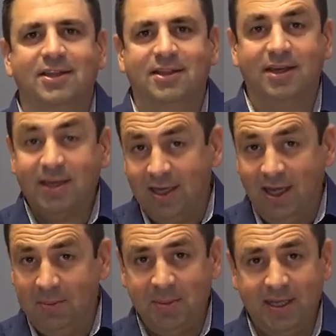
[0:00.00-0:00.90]
the
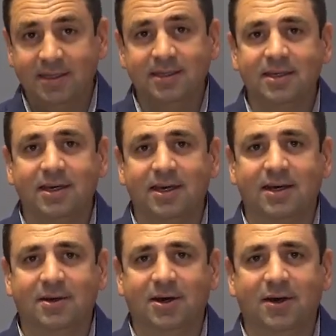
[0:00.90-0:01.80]
coming
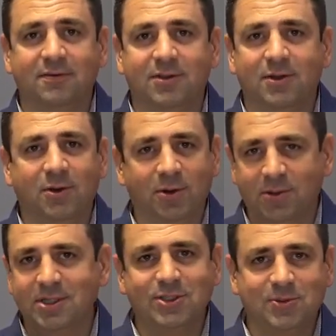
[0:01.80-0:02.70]
of the
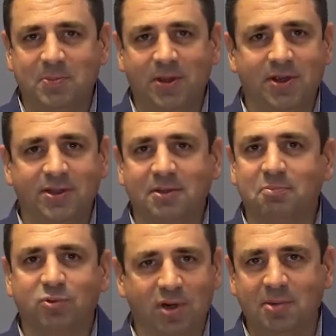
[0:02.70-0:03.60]
Holy Spirit, the
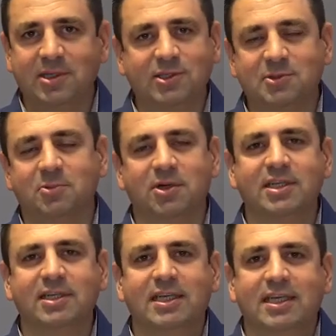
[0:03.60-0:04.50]
promised one.